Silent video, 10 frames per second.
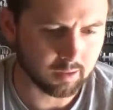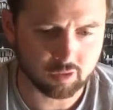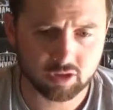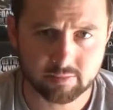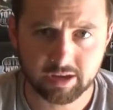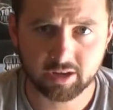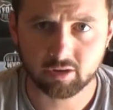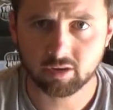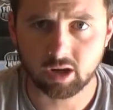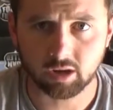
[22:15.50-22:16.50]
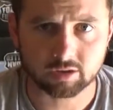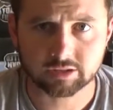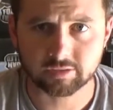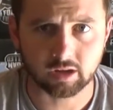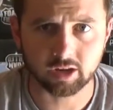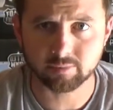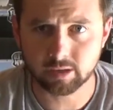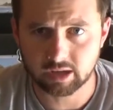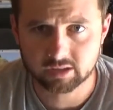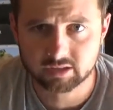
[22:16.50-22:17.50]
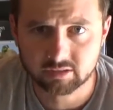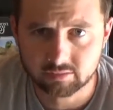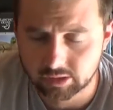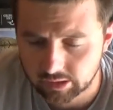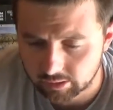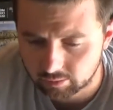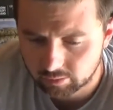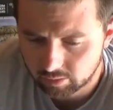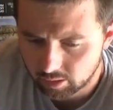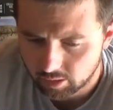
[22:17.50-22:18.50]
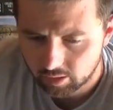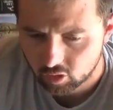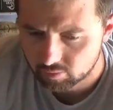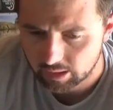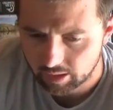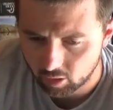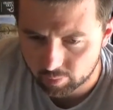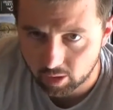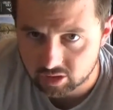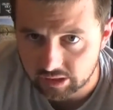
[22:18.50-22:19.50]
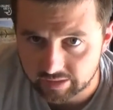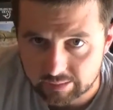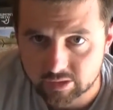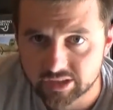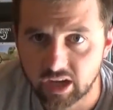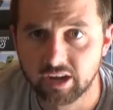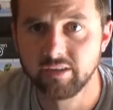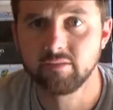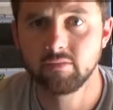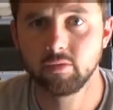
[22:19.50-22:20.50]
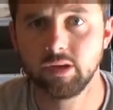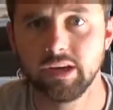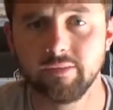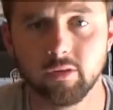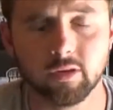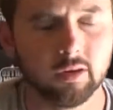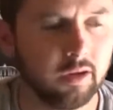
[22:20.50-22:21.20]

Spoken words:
You can make your own collars for $100. You know, you can buy all the parts off Amazon or whatever.